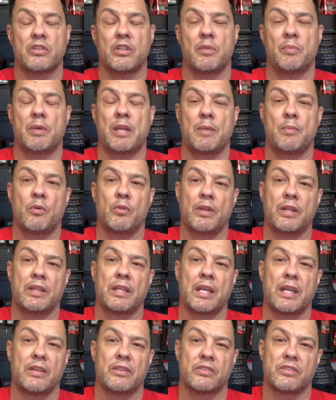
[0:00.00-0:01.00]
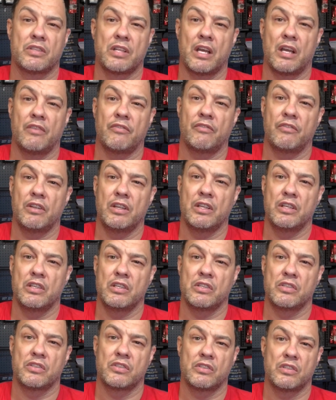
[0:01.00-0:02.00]
people that get stuff
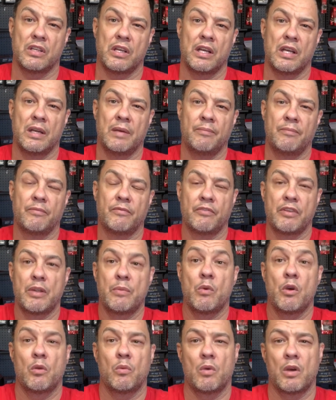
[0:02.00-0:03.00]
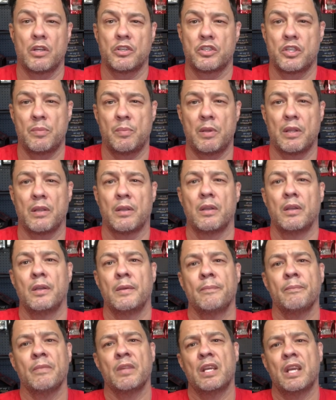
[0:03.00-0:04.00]
is free worldwide shipping.
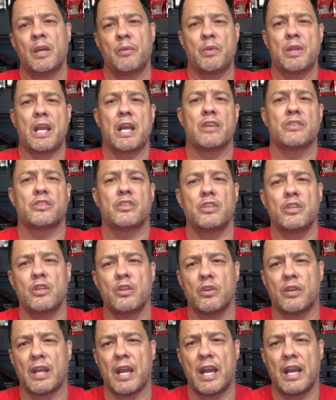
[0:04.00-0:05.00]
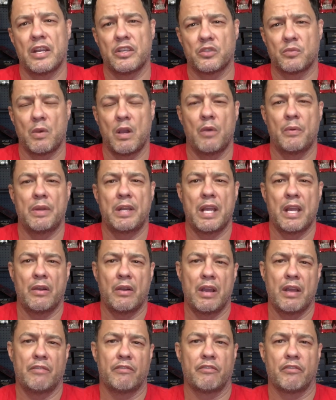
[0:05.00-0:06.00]
In regards to the UK as well, we now
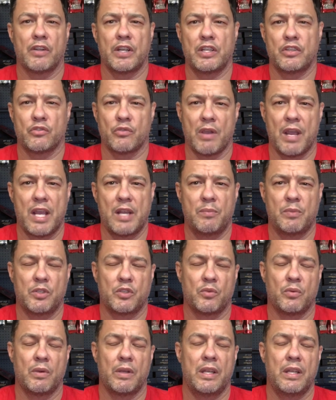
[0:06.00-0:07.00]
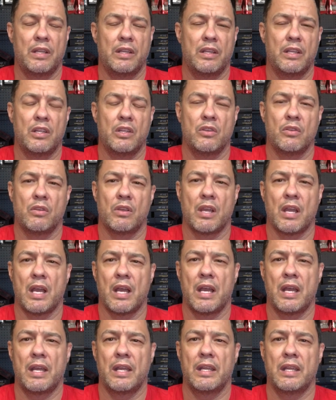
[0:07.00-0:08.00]
have free trade between the
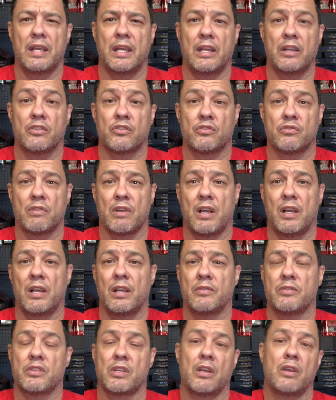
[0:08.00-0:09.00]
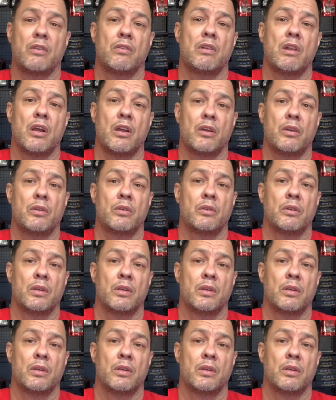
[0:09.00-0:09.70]
UK and Australia, so no